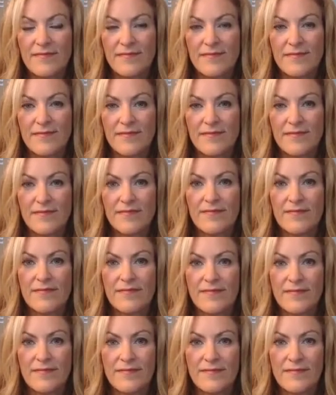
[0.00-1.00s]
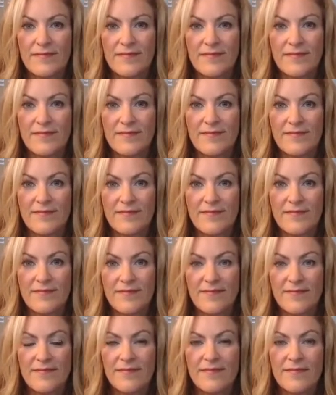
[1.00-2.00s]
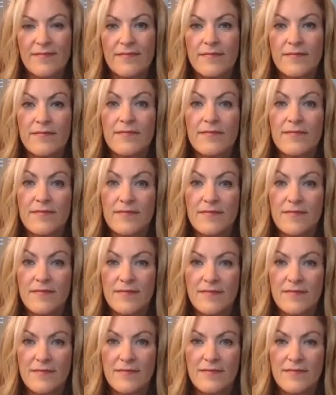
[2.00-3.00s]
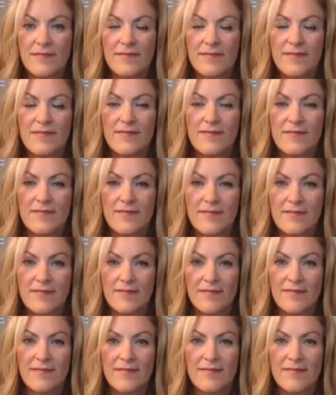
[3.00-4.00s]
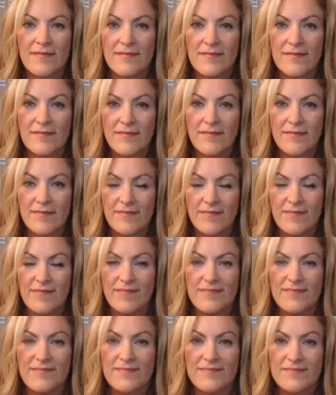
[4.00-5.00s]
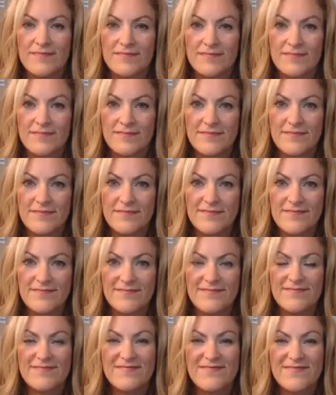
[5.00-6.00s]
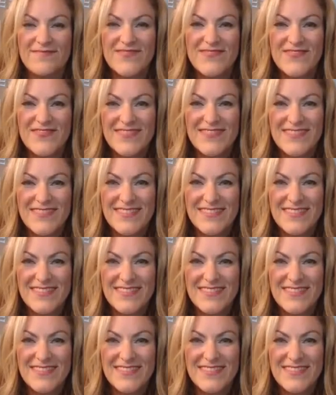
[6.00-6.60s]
[no speech]